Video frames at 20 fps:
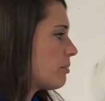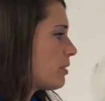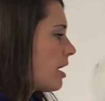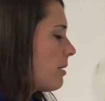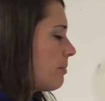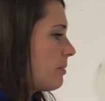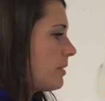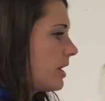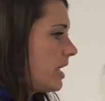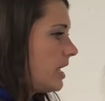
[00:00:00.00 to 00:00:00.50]

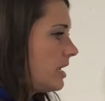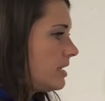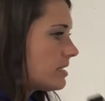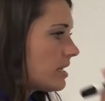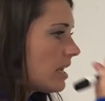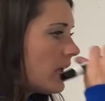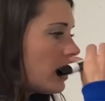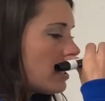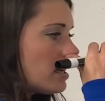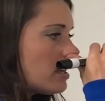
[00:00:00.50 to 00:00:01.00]
properties.
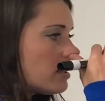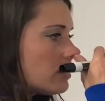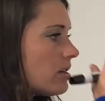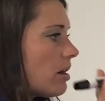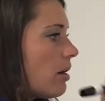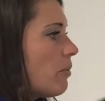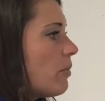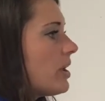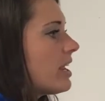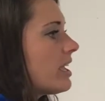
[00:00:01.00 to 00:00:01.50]
So
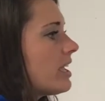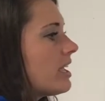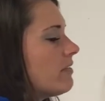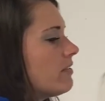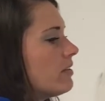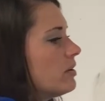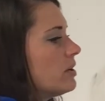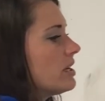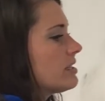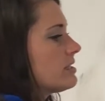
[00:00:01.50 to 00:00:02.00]
I want to give
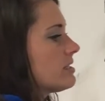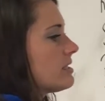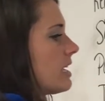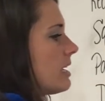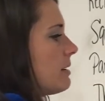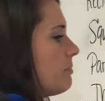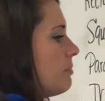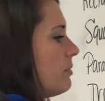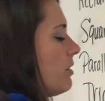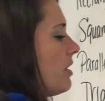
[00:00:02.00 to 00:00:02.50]
you an
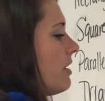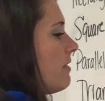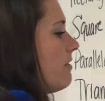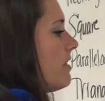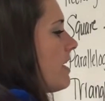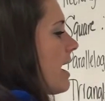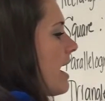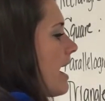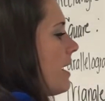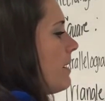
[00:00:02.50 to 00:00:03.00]
example of
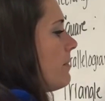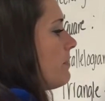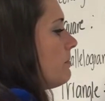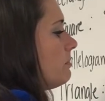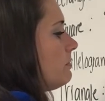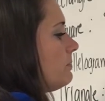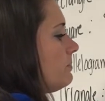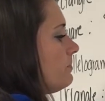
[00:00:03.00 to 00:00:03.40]
that.